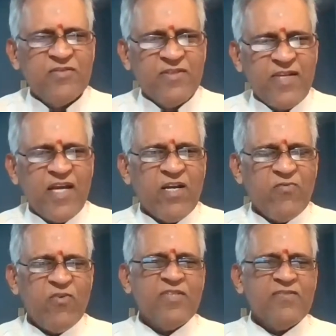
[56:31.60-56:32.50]
Niagara
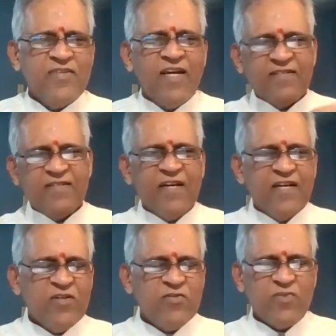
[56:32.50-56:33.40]
Falls. We had
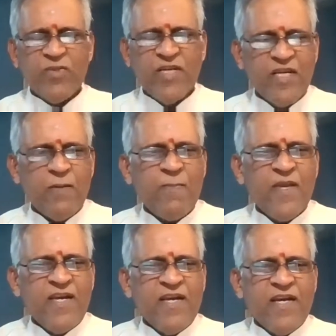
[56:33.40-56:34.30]
relatives from India,
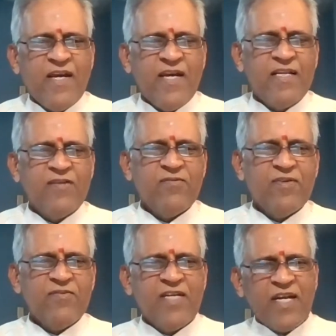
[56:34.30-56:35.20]
and
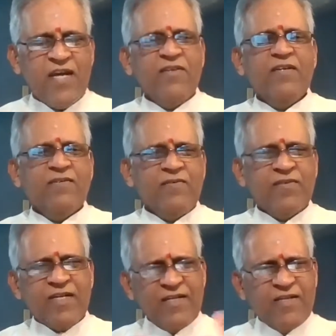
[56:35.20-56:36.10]
we were driving.
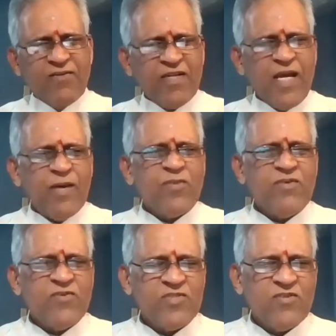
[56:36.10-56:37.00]
Our
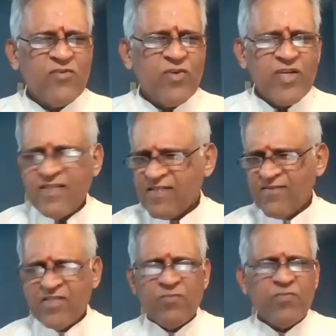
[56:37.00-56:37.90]
camera was not working. So
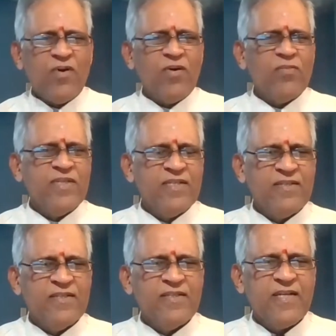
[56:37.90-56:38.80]
there was some problem
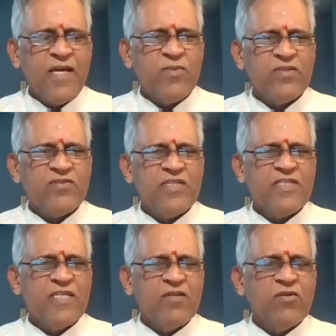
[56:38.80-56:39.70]
in the camera. So they
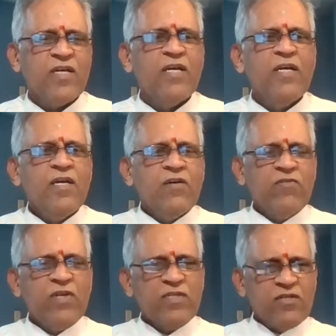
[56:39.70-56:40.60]
said, okay,
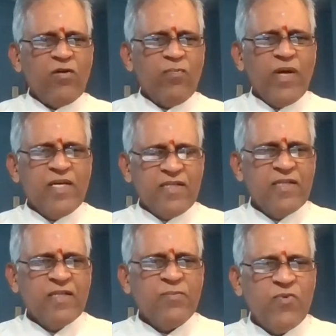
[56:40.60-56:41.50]
we'll stop by at
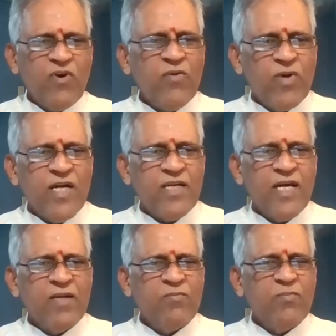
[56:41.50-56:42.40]
the Walmart
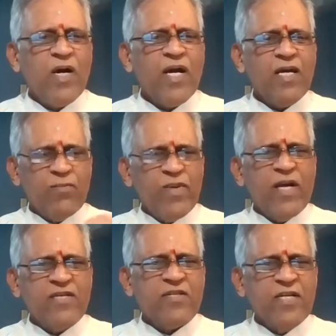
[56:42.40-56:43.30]
and buy a
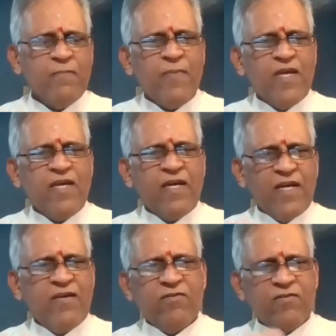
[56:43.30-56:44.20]
battery.
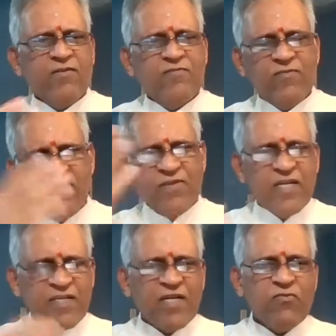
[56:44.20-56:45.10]
And when we
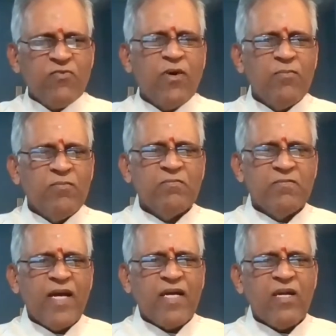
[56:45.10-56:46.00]
return
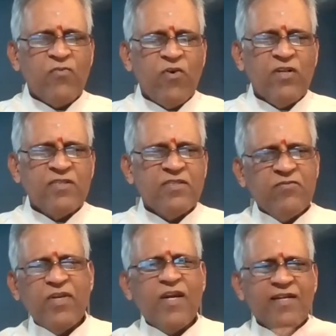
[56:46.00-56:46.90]
from Niagara Falls,
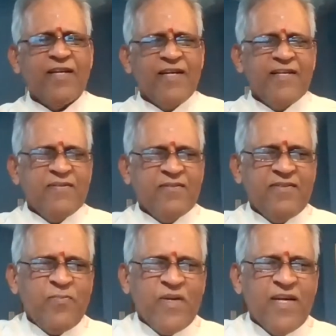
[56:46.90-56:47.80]
we'll return it.
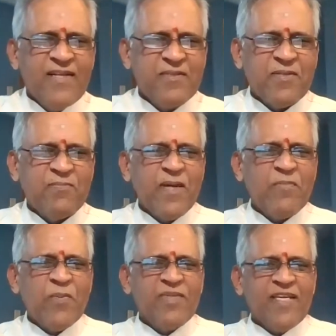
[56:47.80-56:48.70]
Typically, sometimes
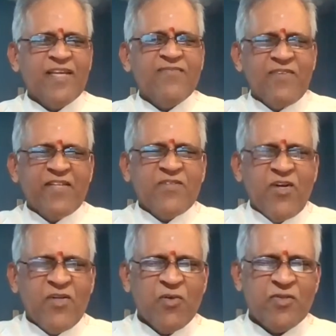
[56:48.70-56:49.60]
people think if it is
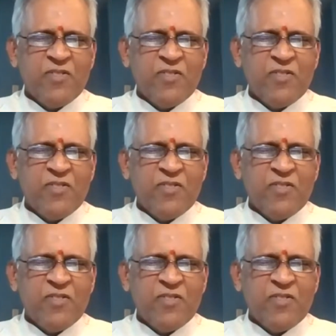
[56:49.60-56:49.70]
not used.